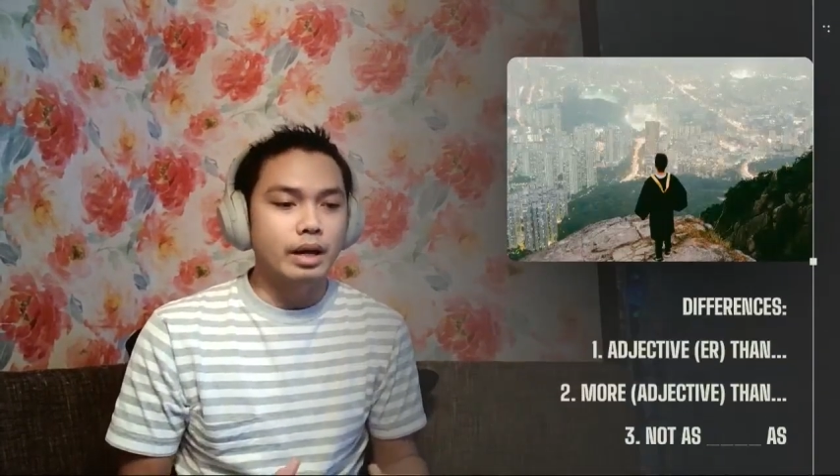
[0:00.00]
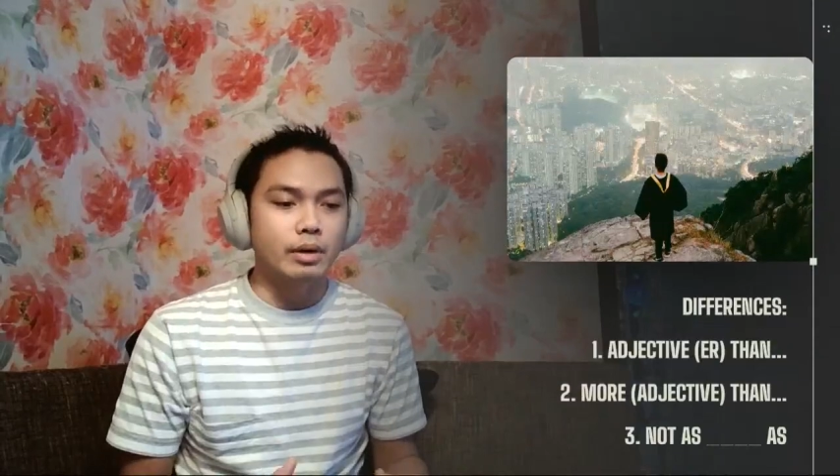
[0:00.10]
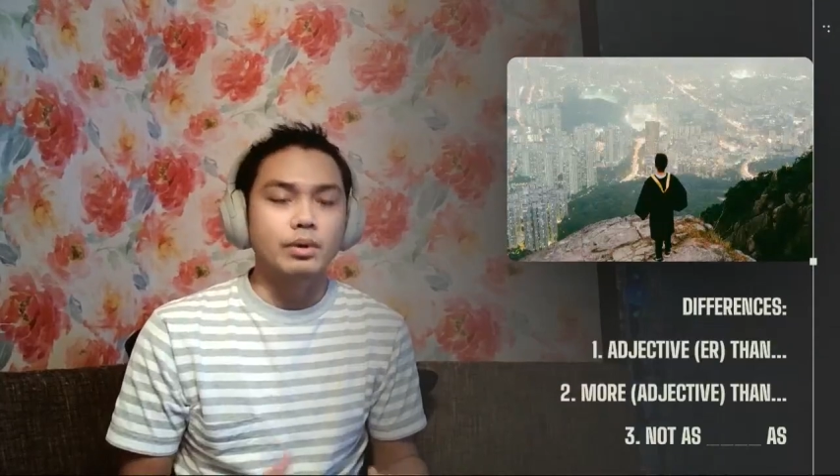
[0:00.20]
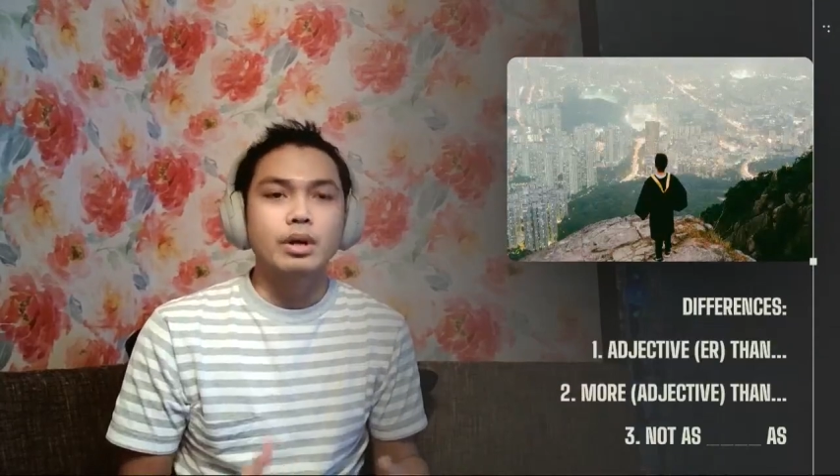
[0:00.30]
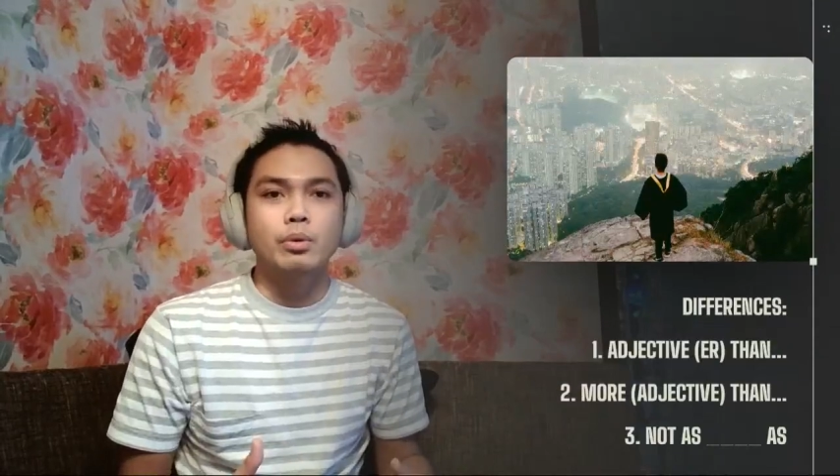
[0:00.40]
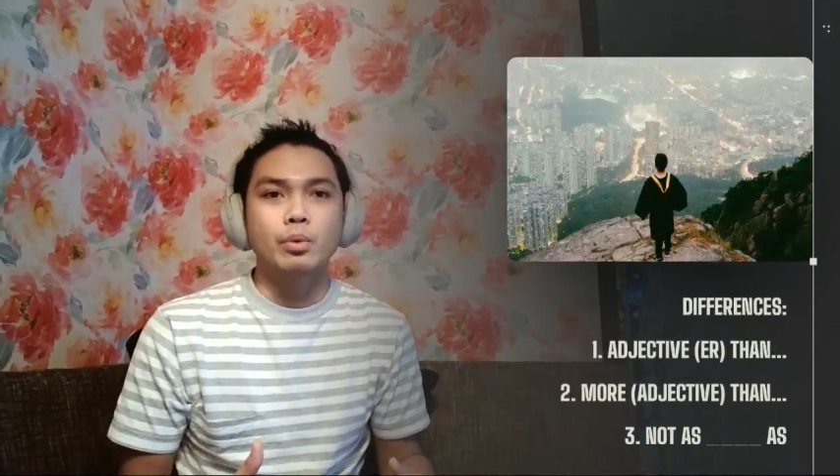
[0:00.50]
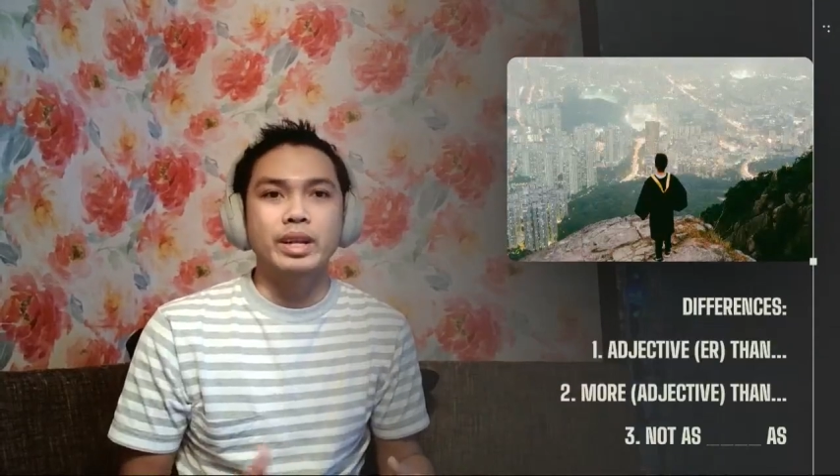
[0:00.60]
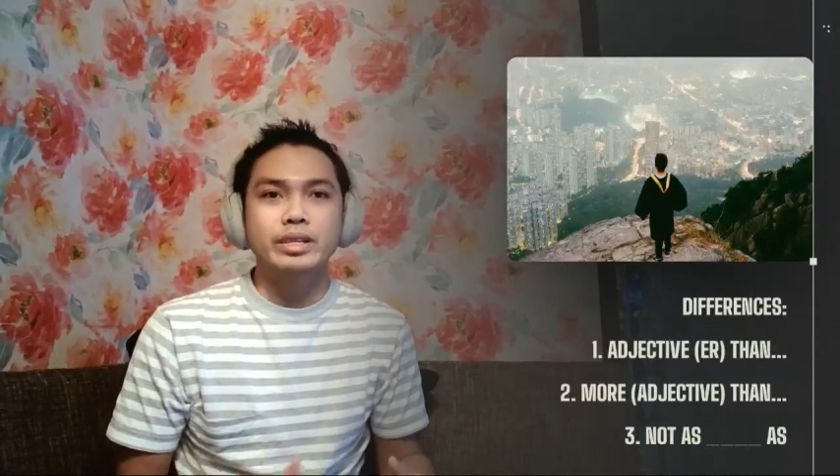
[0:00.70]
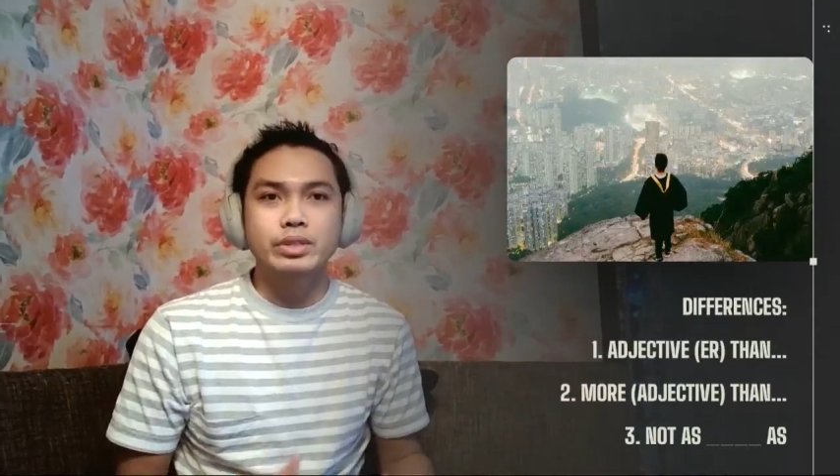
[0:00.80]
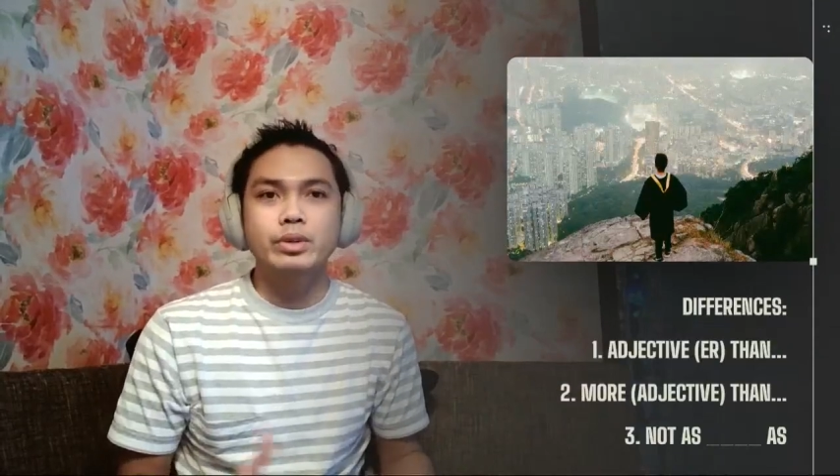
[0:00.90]
Now,
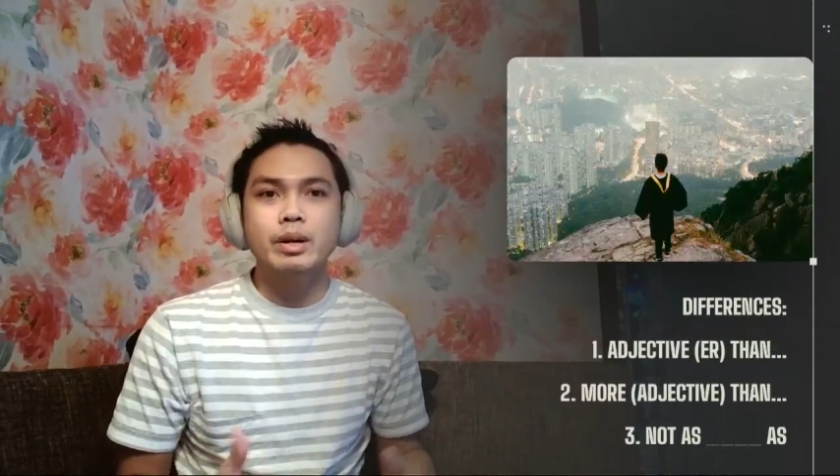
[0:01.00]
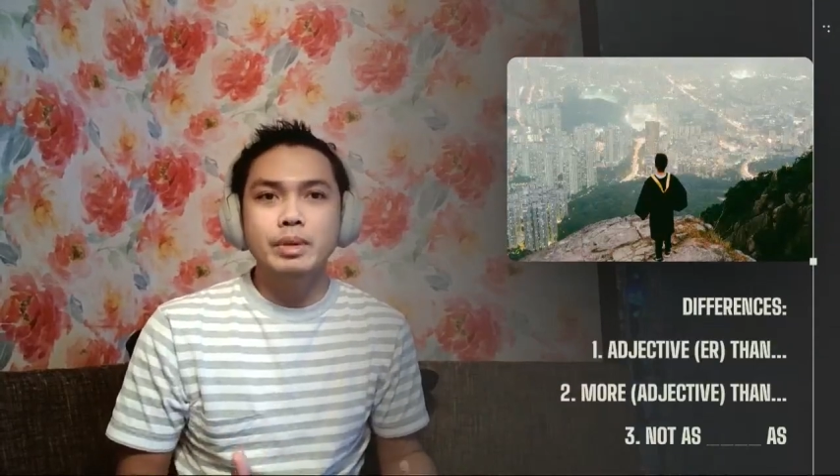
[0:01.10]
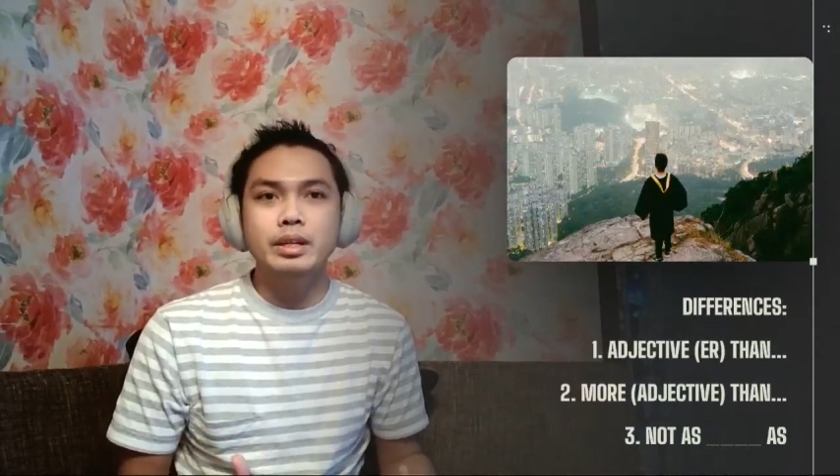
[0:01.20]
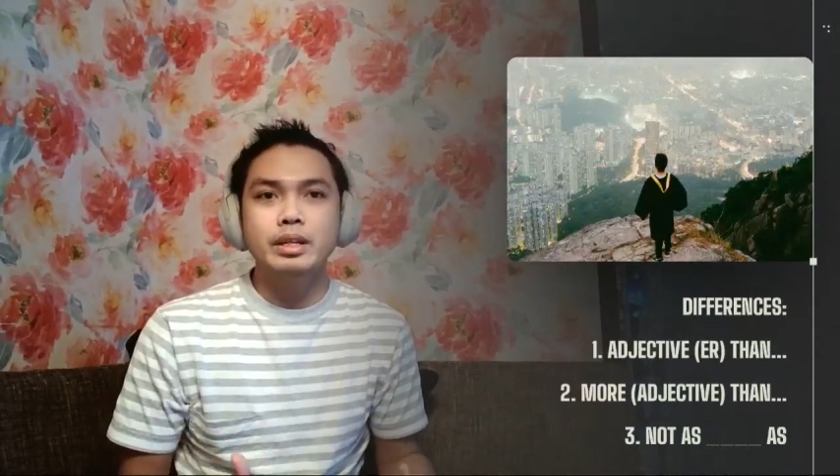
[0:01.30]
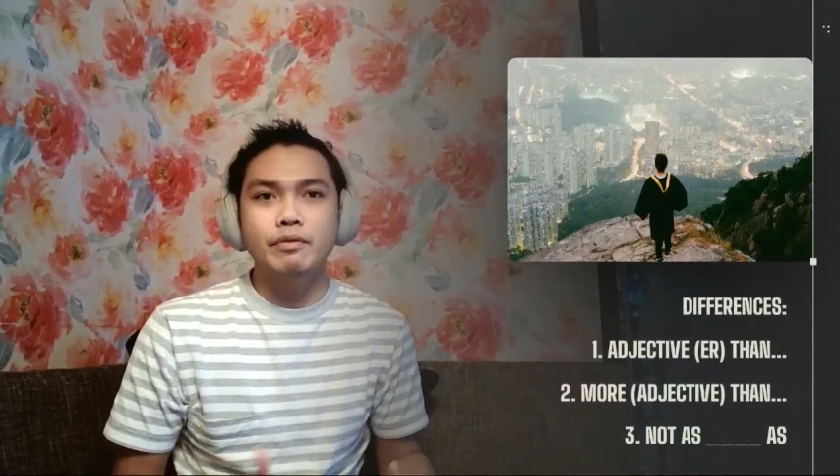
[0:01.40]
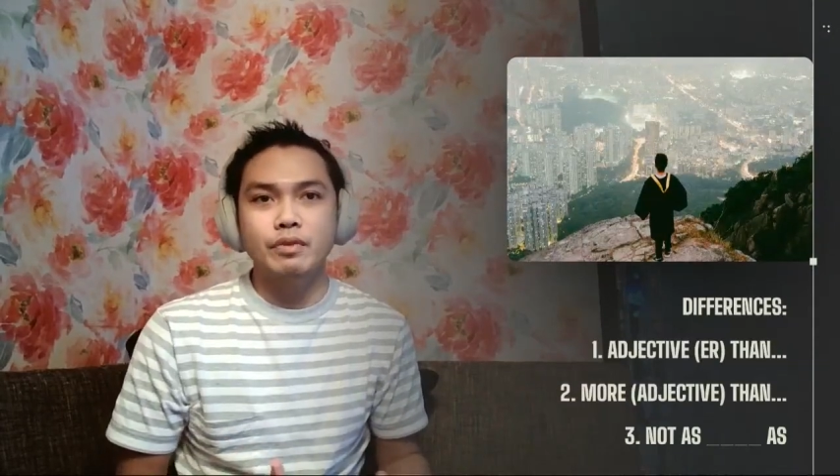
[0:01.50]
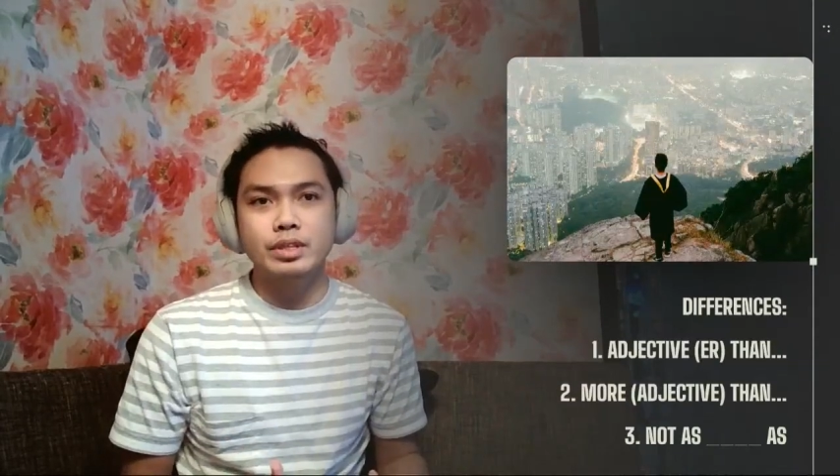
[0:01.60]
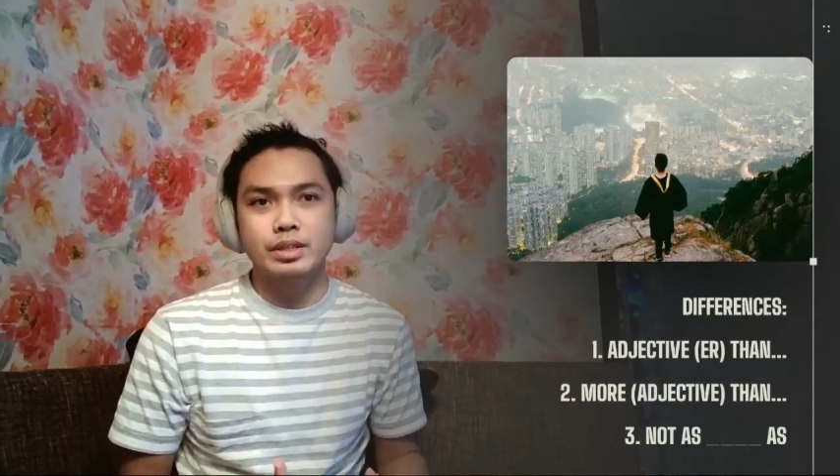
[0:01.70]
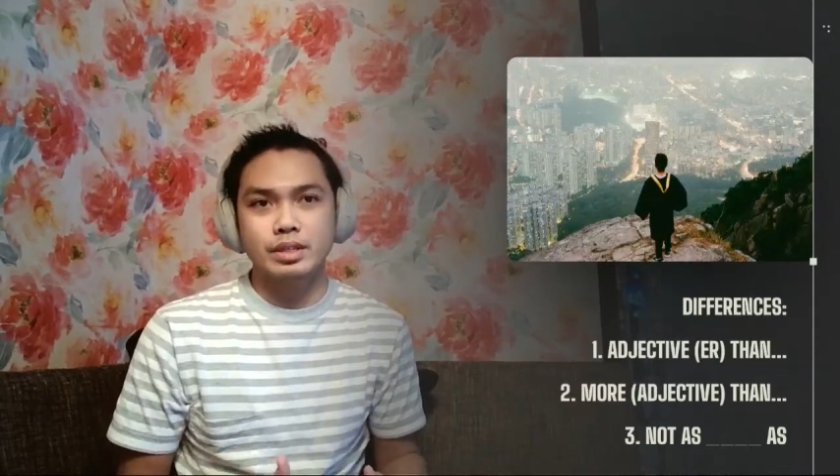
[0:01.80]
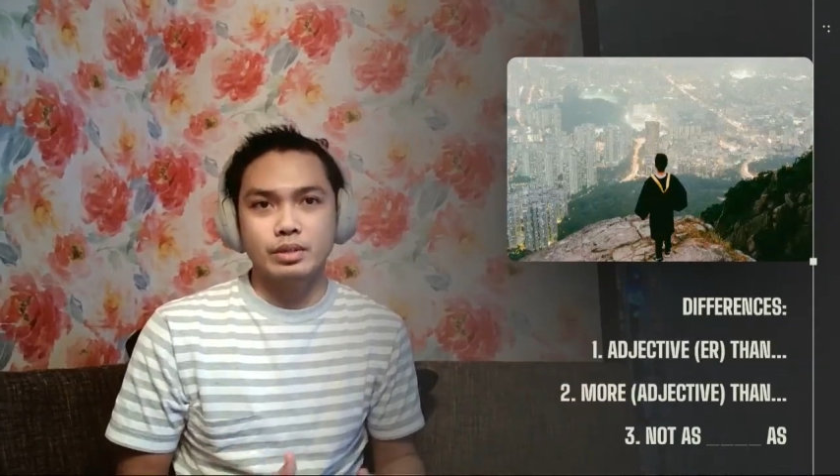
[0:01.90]
when describing
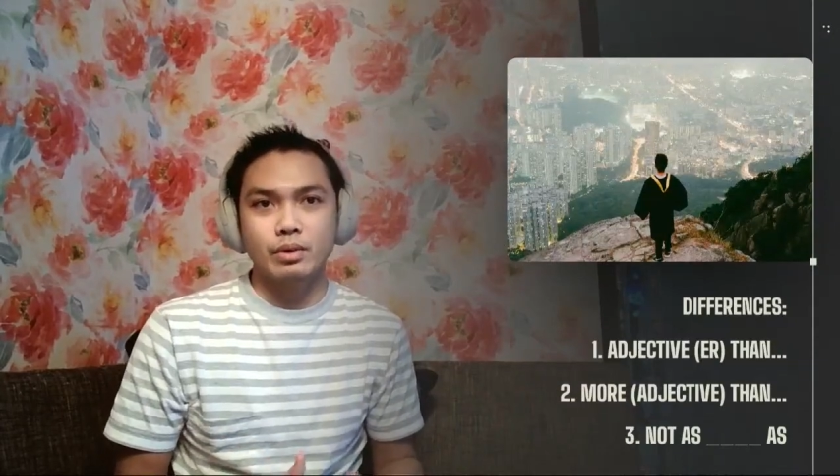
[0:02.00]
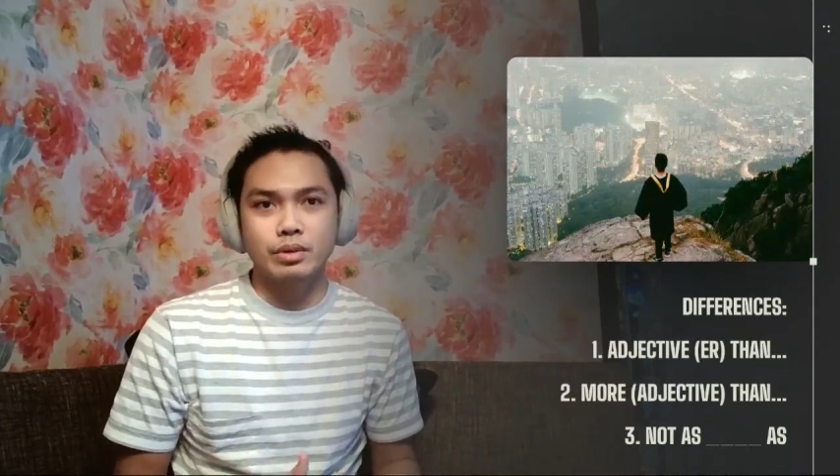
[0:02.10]
differences,